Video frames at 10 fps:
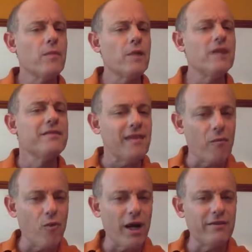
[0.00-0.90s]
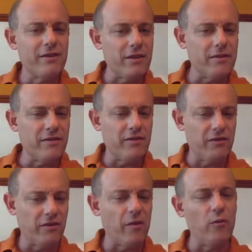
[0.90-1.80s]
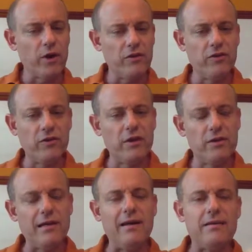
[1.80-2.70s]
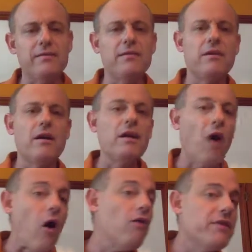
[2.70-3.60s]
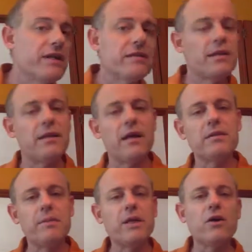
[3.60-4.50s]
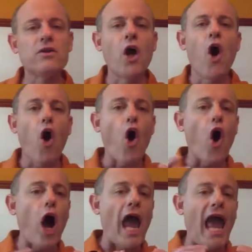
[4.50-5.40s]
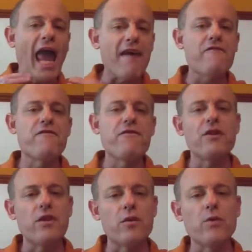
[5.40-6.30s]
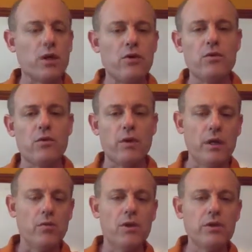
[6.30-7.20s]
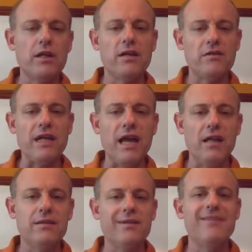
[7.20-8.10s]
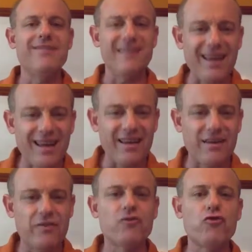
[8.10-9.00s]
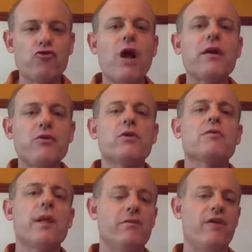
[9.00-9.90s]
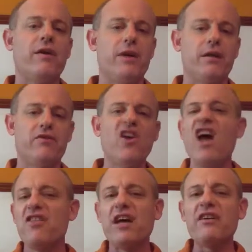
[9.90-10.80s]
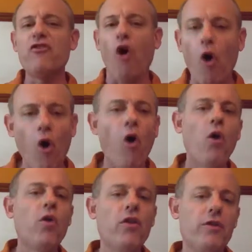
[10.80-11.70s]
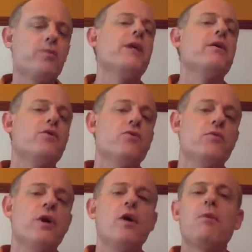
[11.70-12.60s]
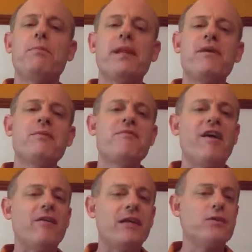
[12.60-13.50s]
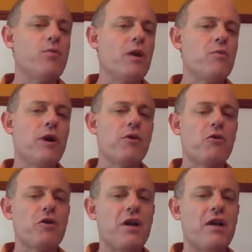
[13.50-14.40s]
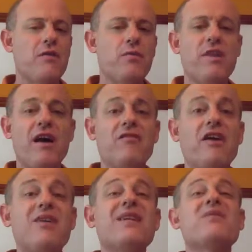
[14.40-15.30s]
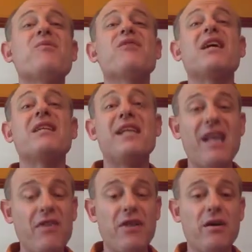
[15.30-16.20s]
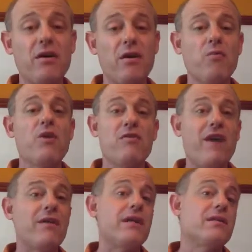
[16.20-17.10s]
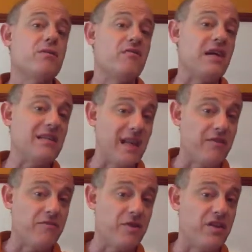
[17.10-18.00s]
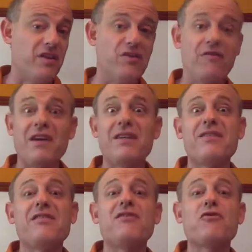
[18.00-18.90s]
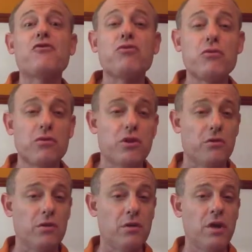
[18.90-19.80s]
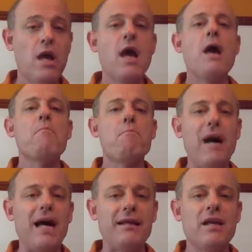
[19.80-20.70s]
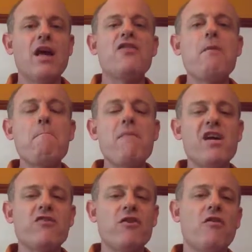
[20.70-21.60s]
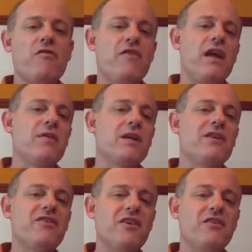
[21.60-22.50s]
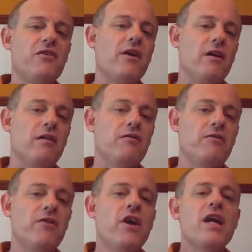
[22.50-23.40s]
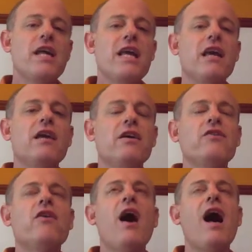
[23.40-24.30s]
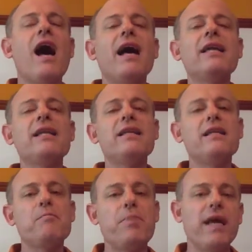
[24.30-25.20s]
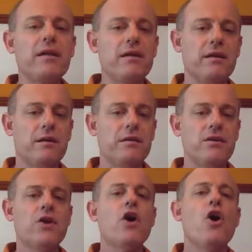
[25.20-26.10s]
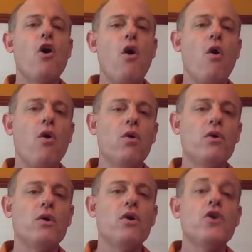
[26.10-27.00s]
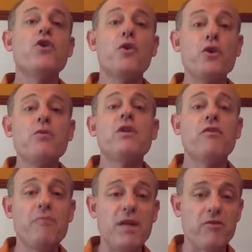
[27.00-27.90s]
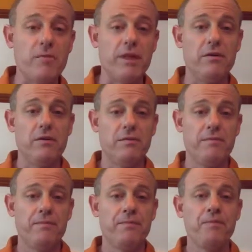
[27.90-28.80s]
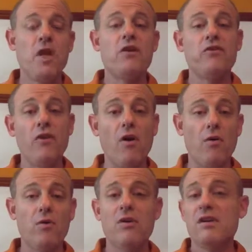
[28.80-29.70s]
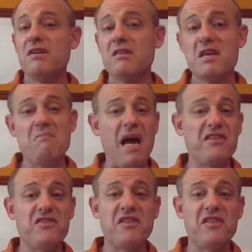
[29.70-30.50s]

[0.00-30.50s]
in some ways it doesn't, in some ways it does. It obviously does, because everything we do in quantitative analysis is trying to explain variance. That is all that we can do. We play with variance one way or another. Without variance, we've got nothing. With variance, we've got everything. So variance is crucial. But the measure of variance itself is highly dependent on your unit of measurement. So imagine